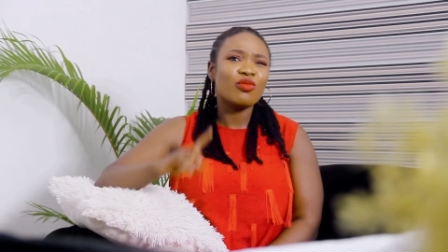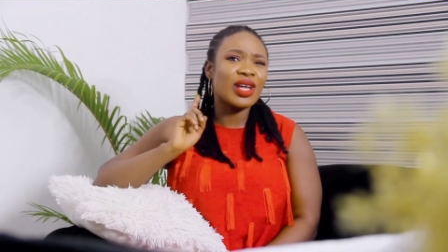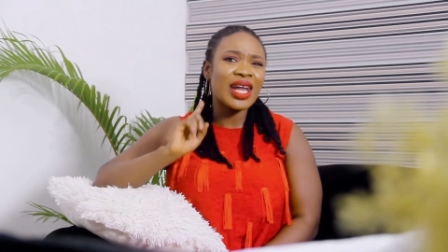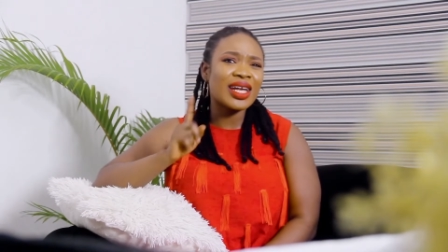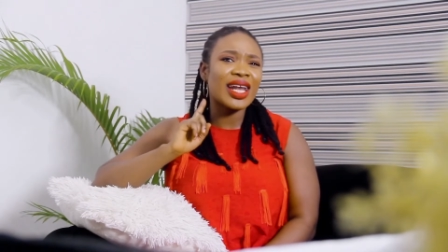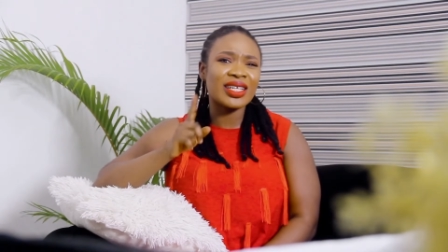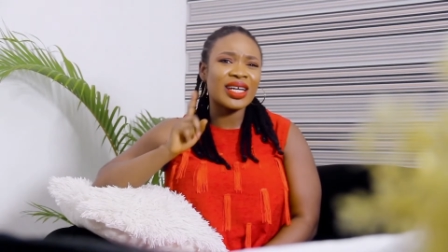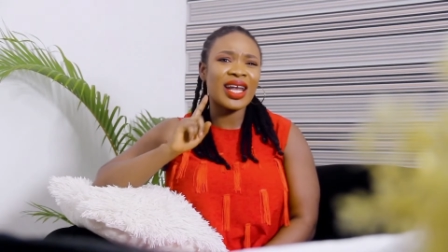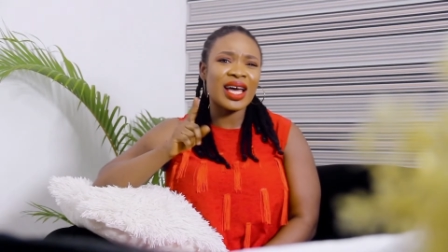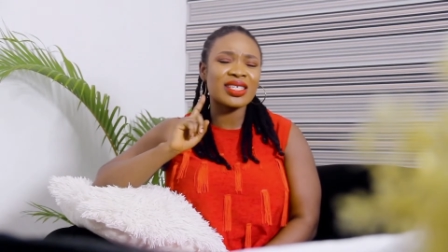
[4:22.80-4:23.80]
the
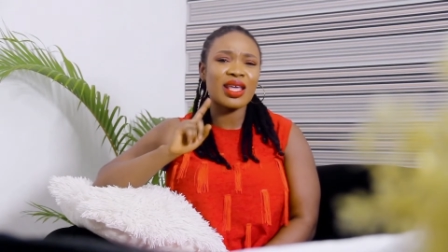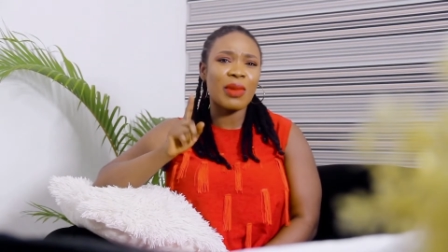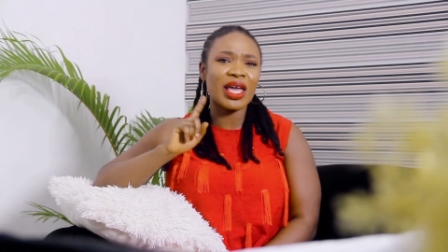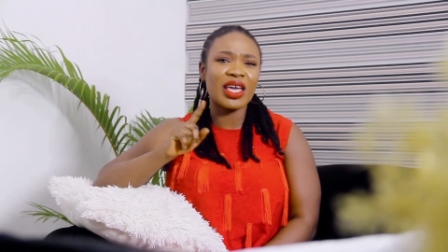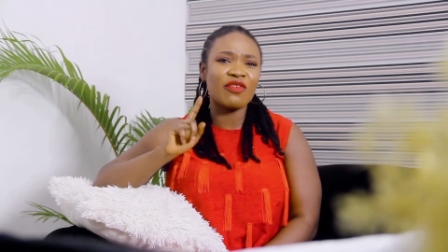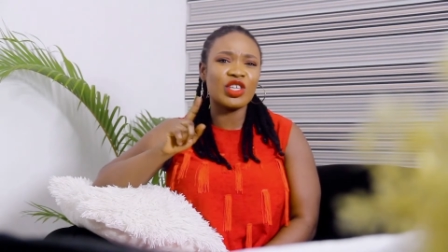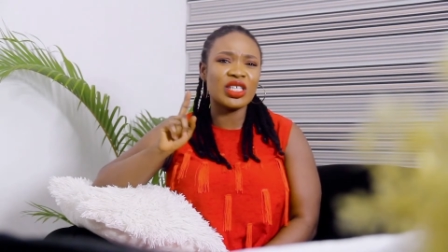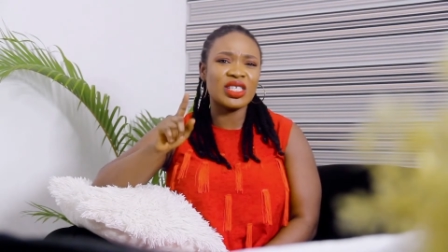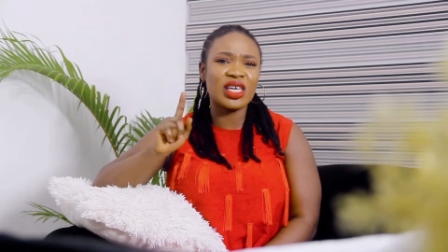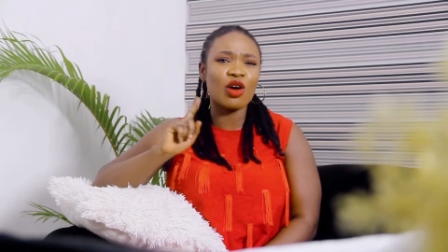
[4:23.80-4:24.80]
last time I gave
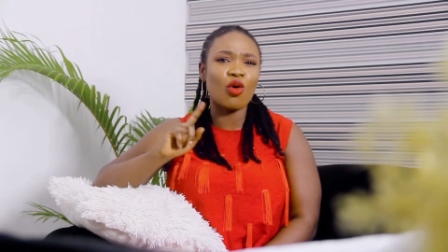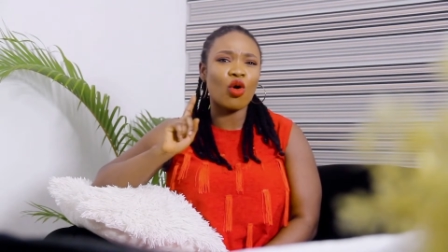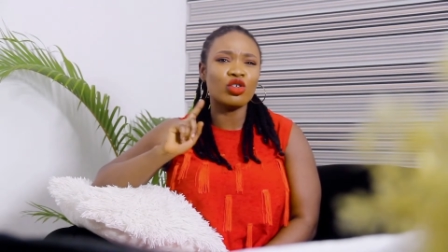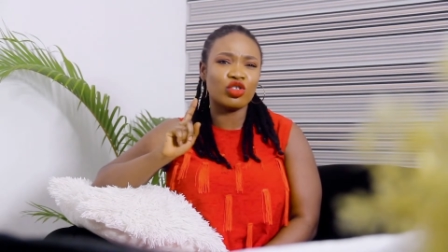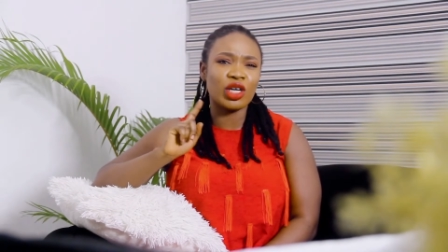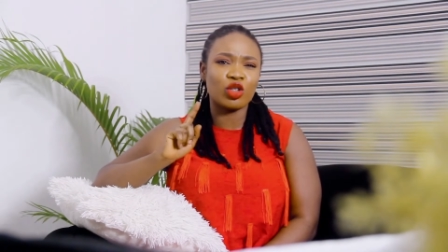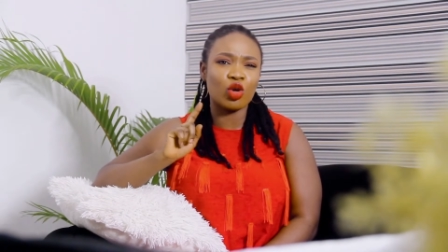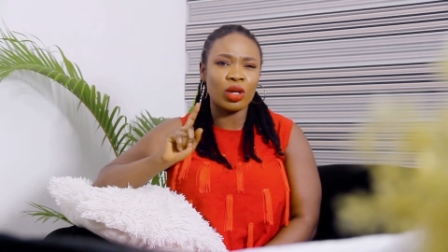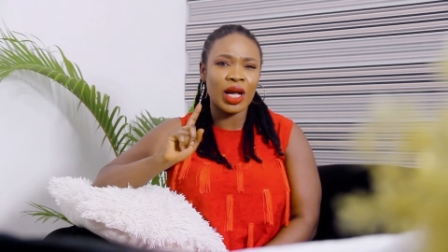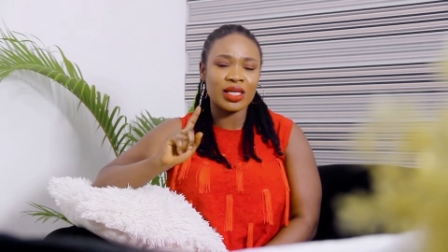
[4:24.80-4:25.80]
this girl
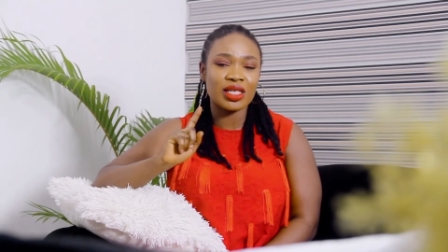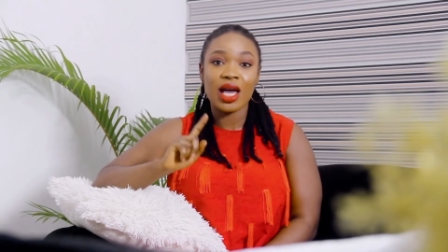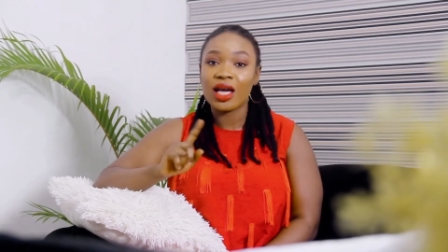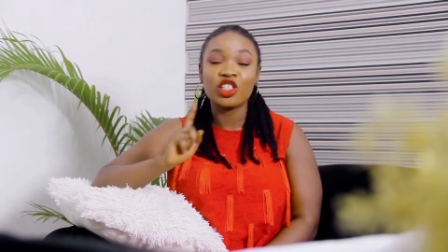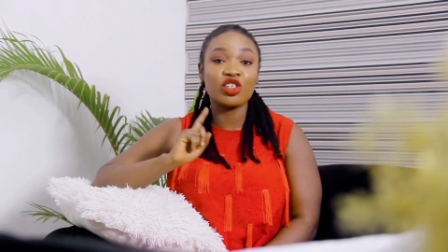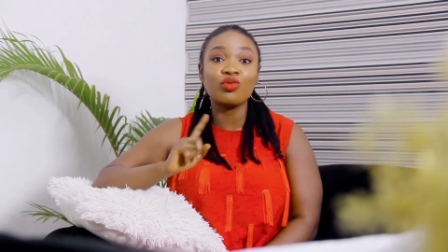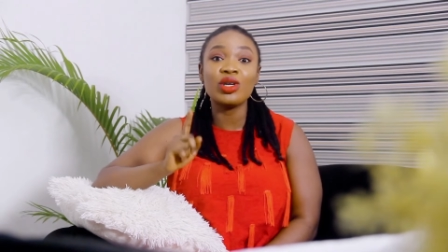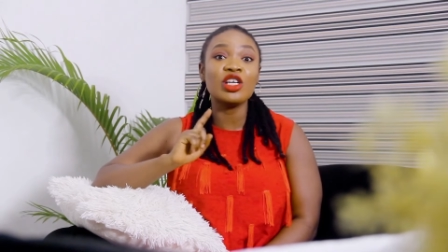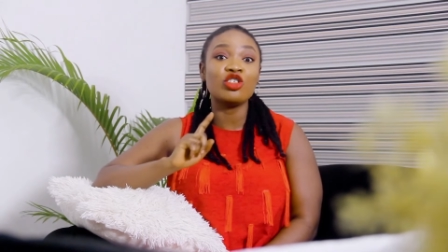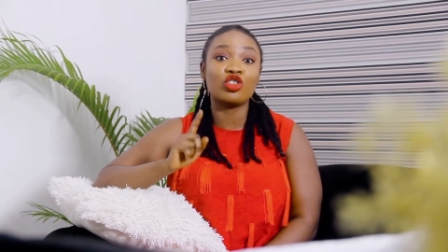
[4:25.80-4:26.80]
$100, she
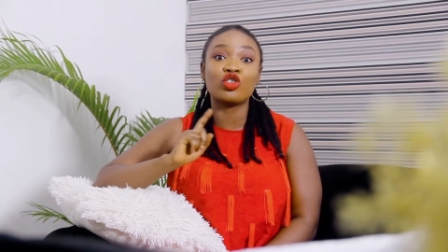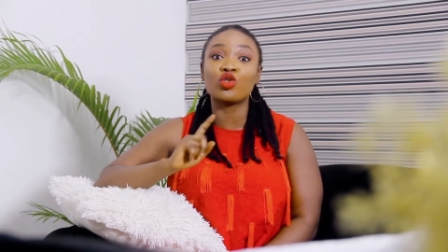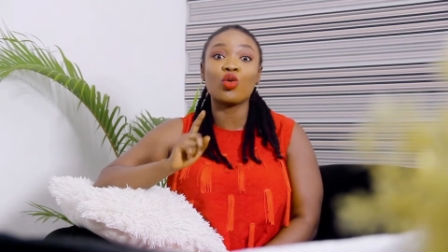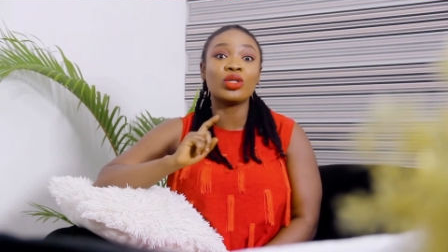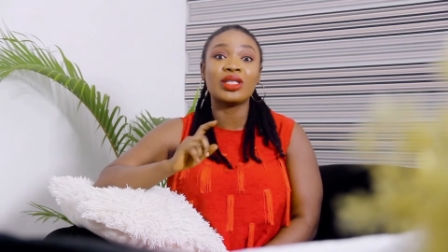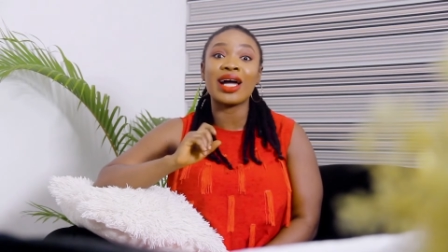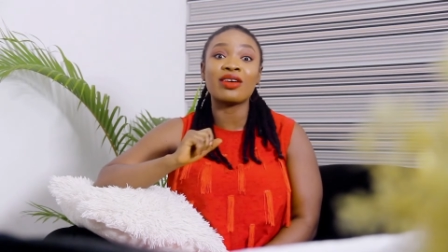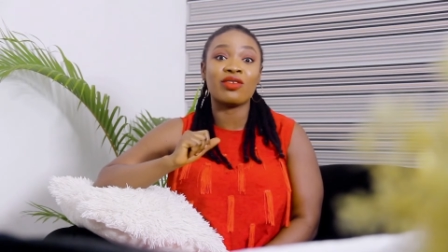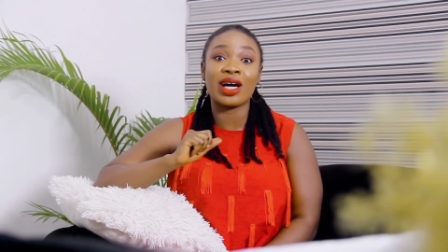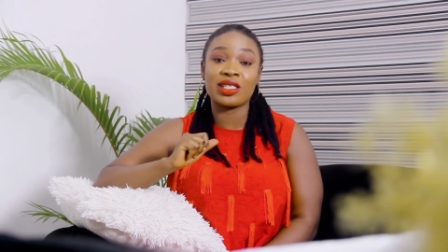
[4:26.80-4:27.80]
really showed
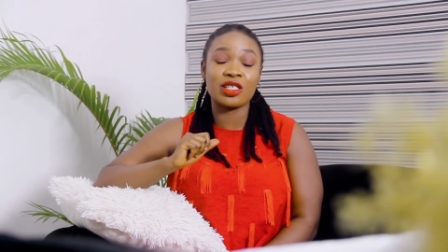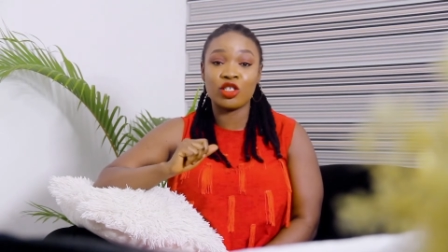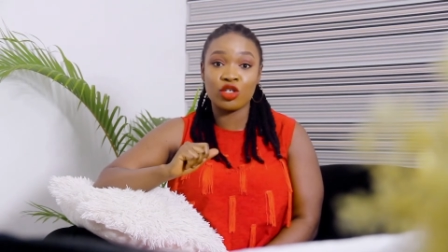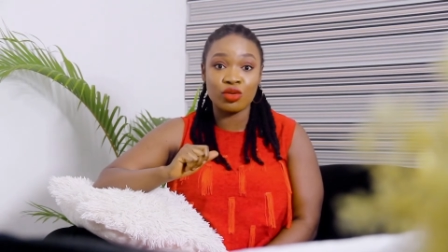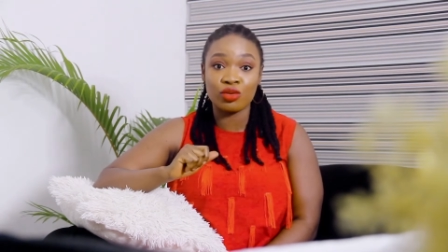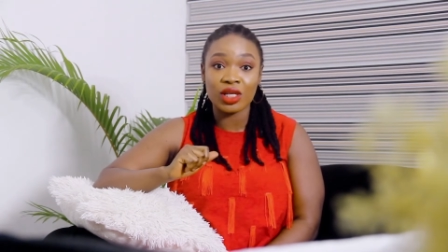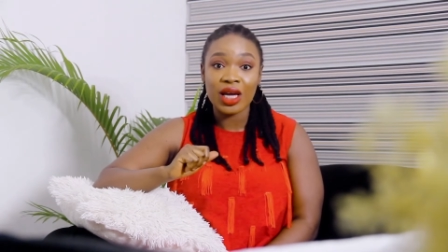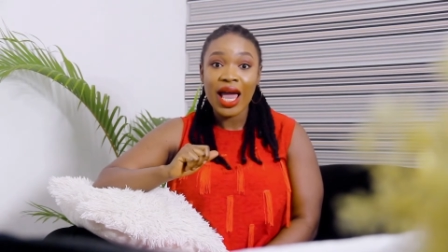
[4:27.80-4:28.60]
that gratitude.